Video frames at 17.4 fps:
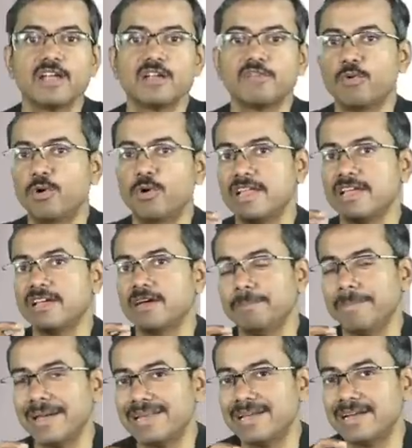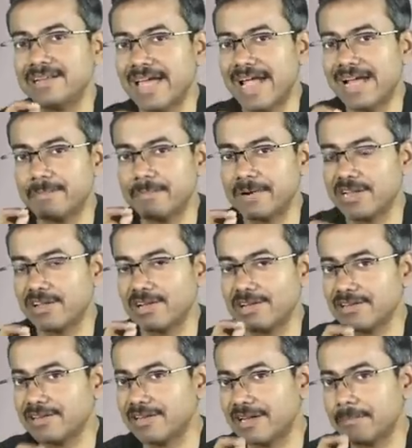kind of holding a pen in that
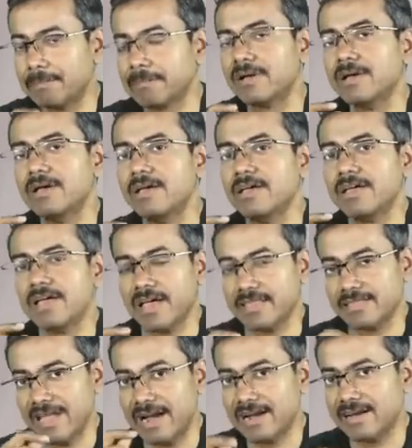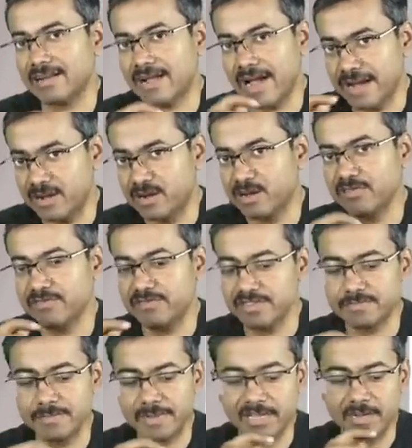particular grip, and that kind of
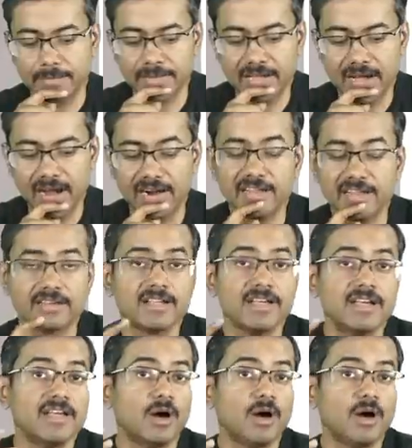is becoming harder.